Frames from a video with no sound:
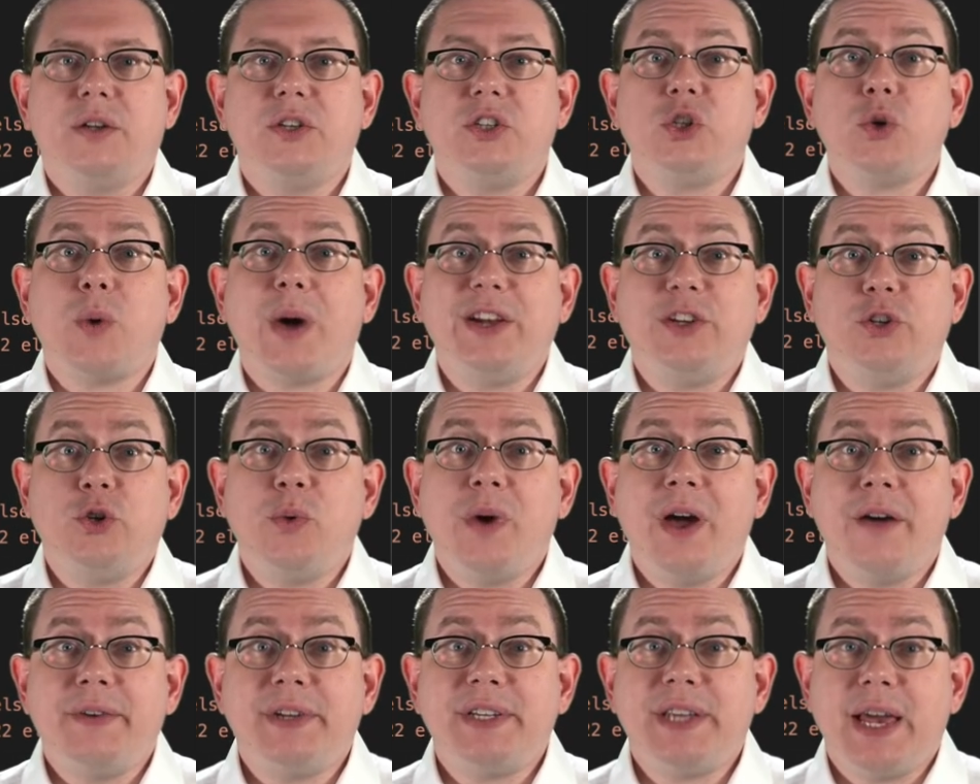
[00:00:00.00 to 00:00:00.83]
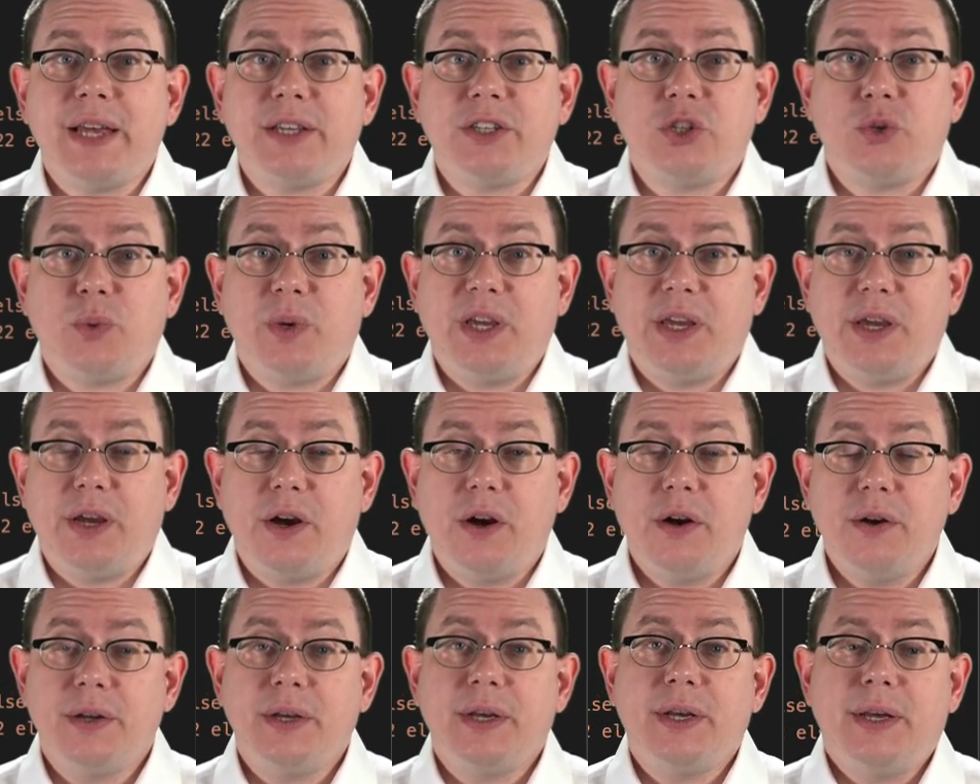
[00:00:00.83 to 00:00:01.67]
So I do have a test suite
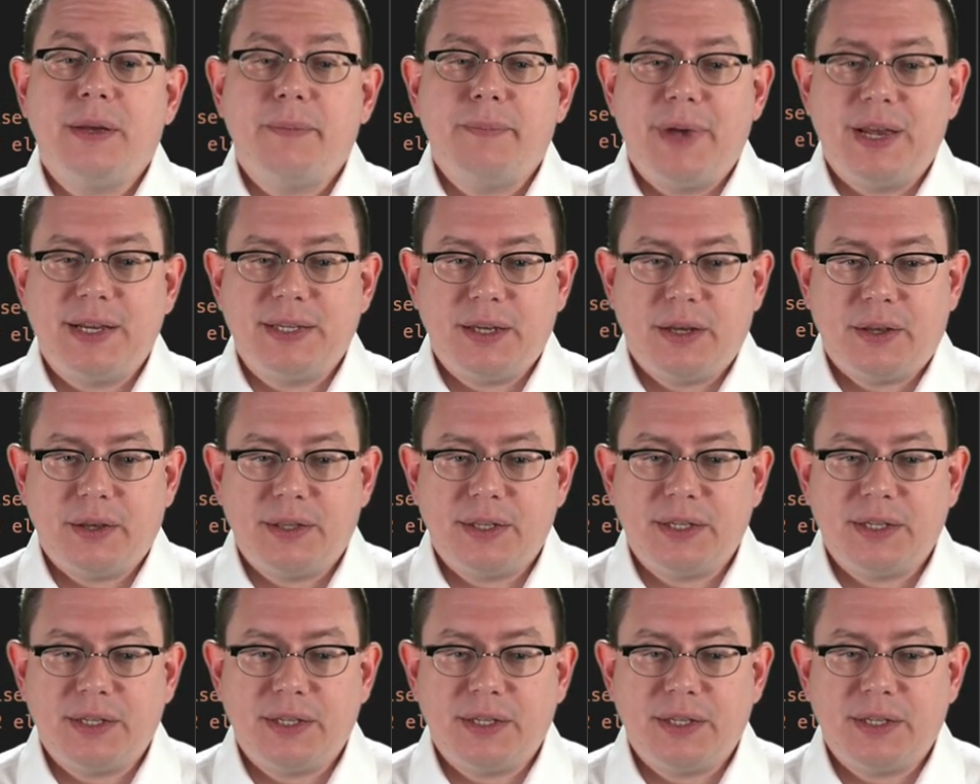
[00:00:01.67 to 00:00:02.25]
here, basically